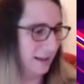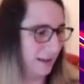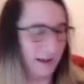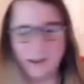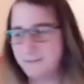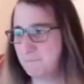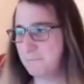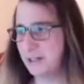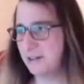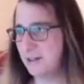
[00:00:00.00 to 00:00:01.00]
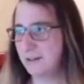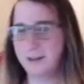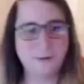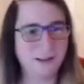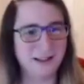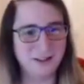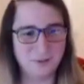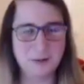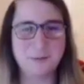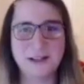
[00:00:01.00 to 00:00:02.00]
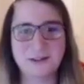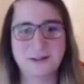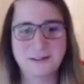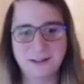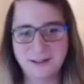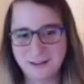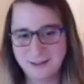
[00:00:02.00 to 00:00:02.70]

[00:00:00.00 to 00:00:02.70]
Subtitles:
But, you know, it's been a pleasure.